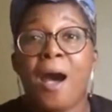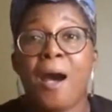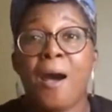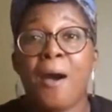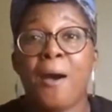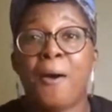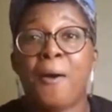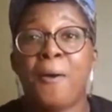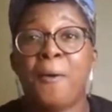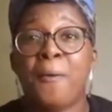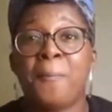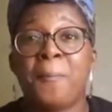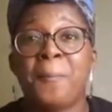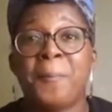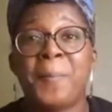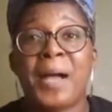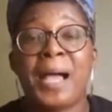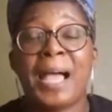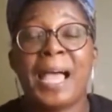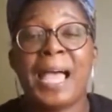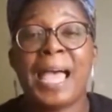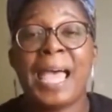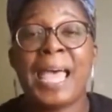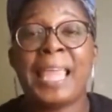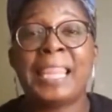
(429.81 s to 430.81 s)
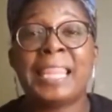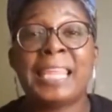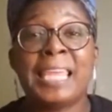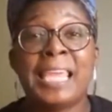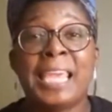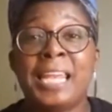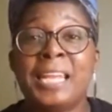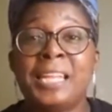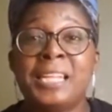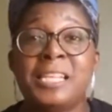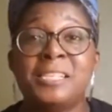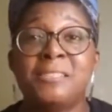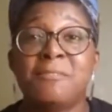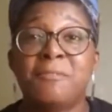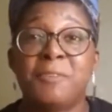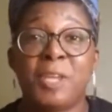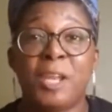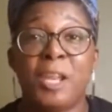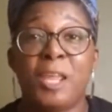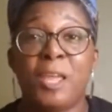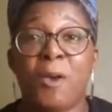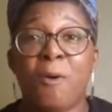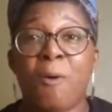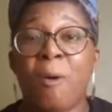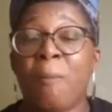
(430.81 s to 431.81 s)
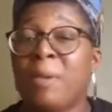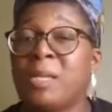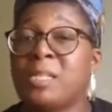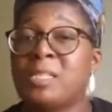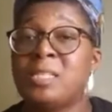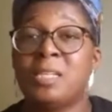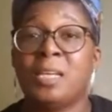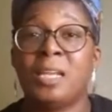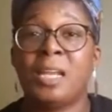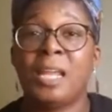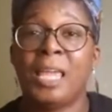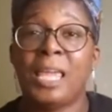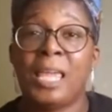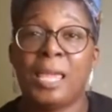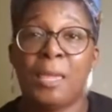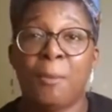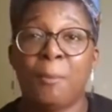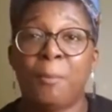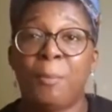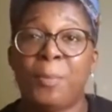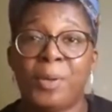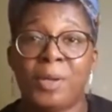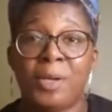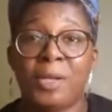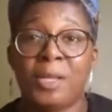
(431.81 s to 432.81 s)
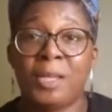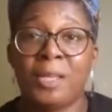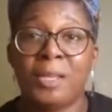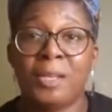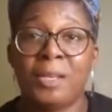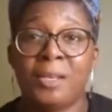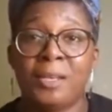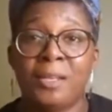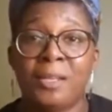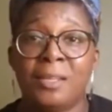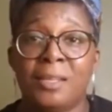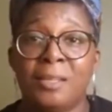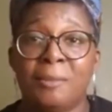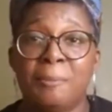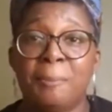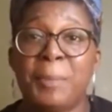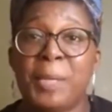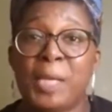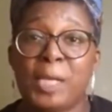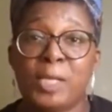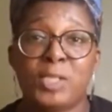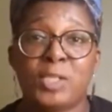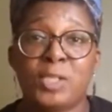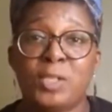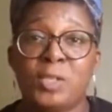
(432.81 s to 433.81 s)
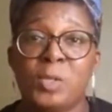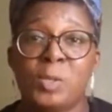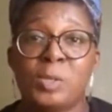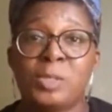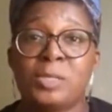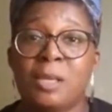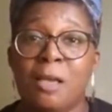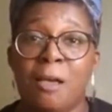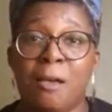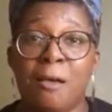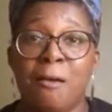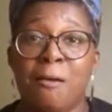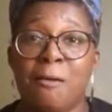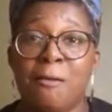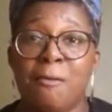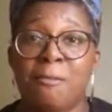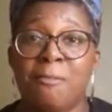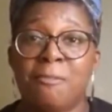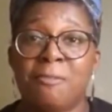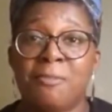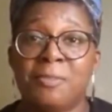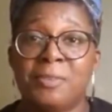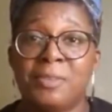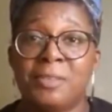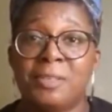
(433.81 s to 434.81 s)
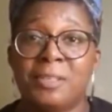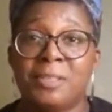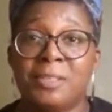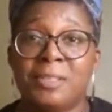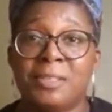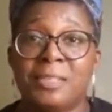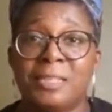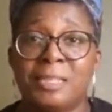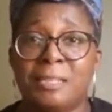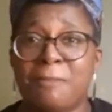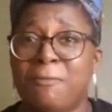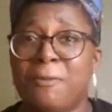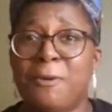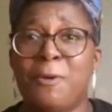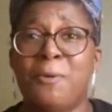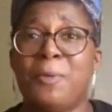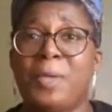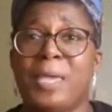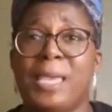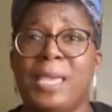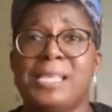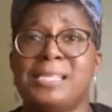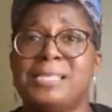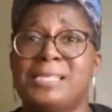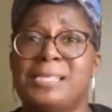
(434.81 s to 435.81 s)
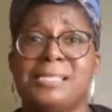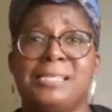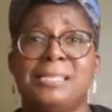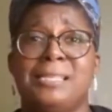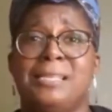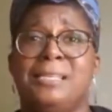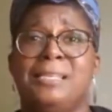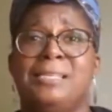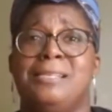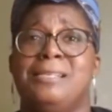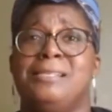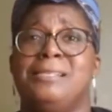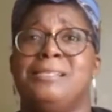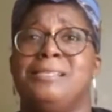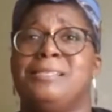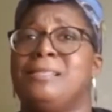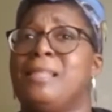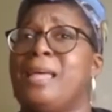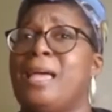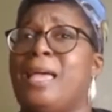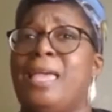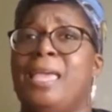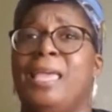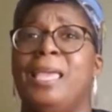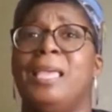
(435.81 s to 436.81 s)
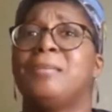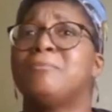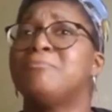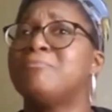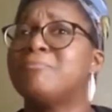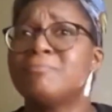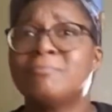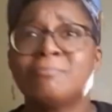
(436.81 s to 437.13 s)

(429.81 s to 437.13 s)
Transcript: Um, at the end of this video, I'm actually going to input pictures of the phone cases because, like,